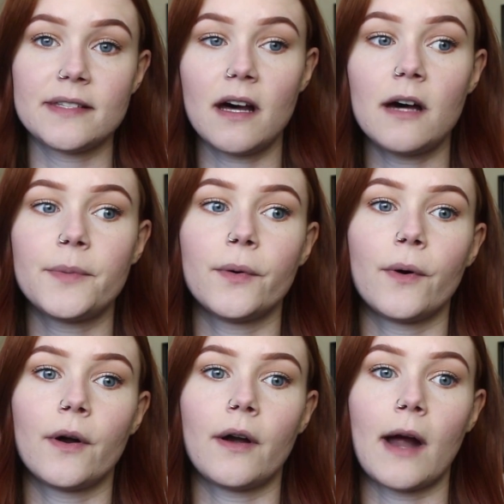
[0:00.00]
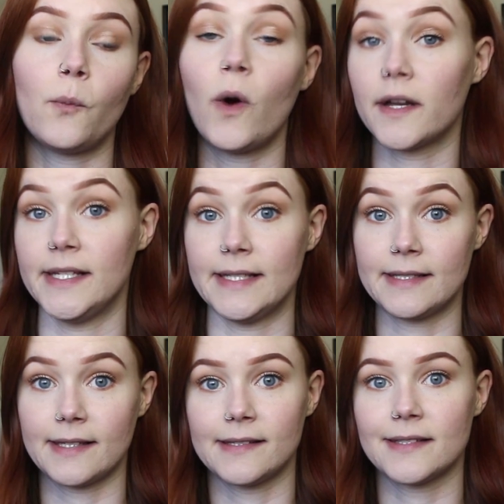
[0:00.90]
stop or walking
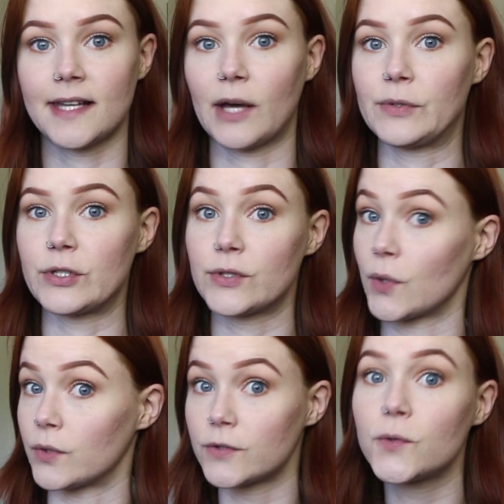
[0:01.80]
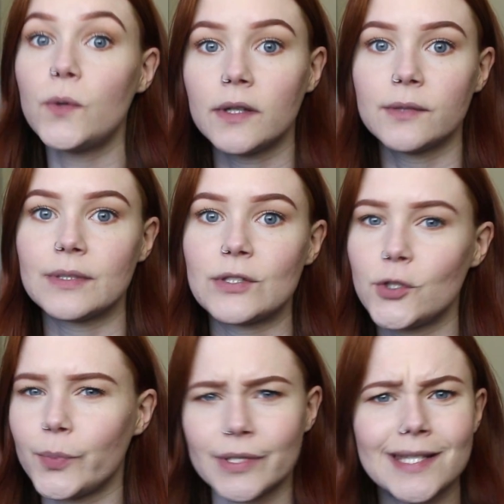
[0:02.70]
distance, and I would just go to school. It was
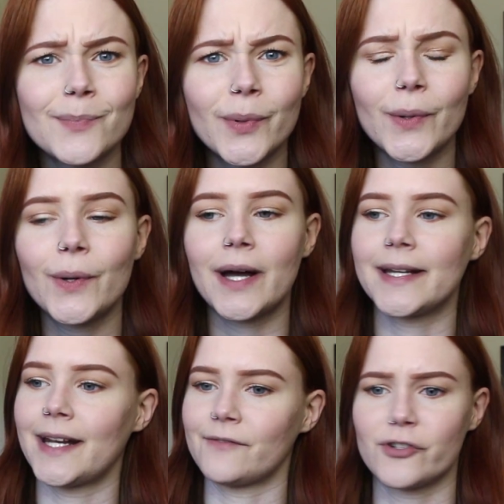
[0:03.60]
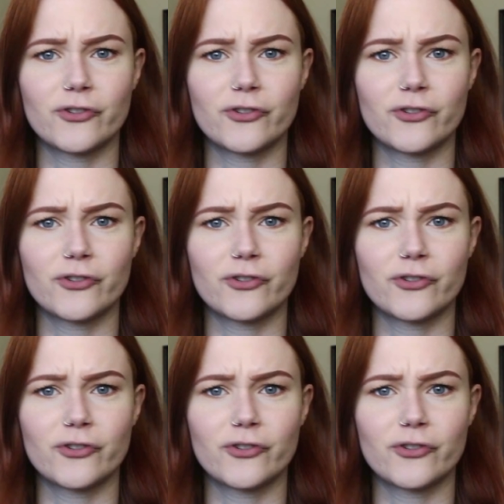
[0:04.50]
super simple. I didn't have to